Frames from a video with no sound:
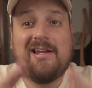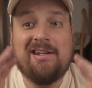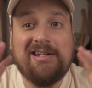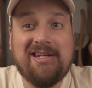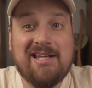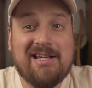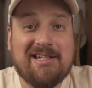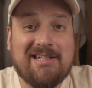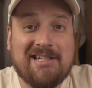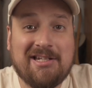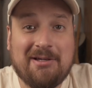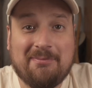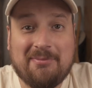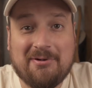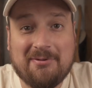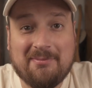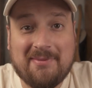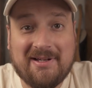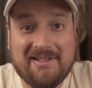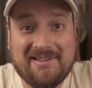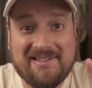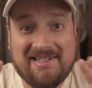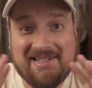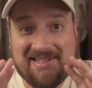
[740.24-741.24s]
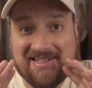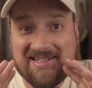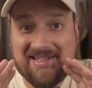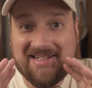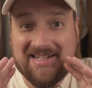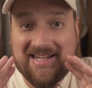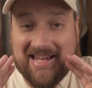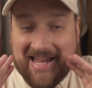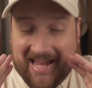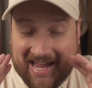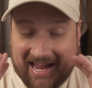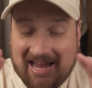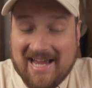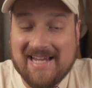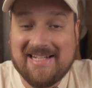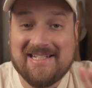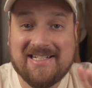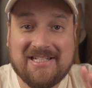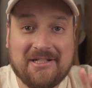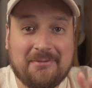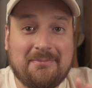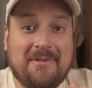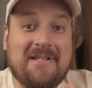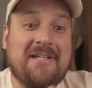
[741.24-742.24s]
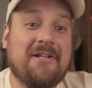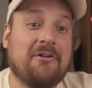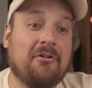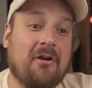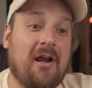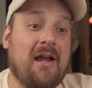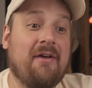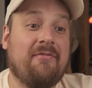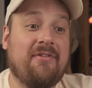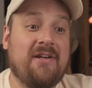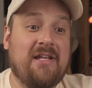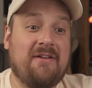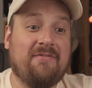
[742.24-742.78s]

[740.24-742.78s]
Next up on my list has to be Gravity